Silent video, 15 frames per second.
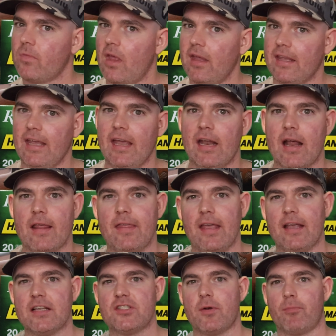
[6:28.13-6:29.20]
Again, I
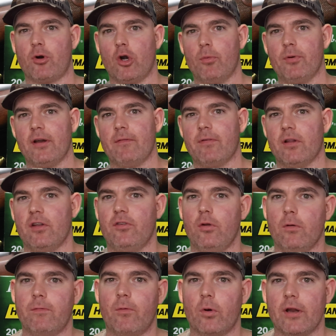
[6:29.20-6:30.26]
think it's appropriate for the
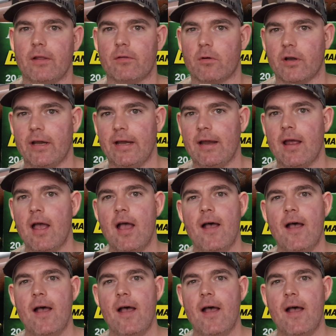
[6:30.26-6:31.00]
243.